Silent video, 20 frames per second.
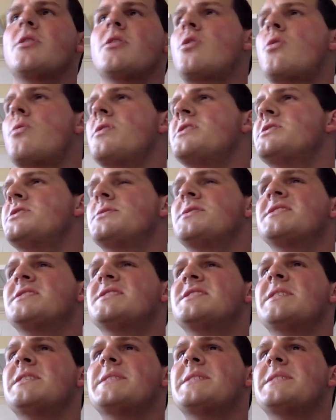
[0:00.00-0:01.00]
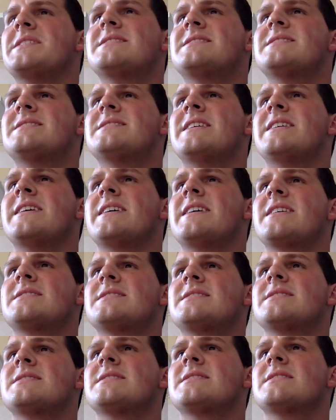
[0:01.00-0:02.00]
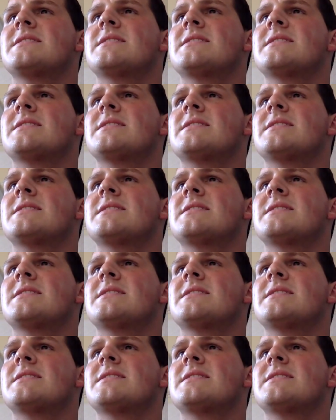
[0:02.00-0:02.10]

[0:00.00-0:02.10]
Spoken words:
according to Exhibit 6,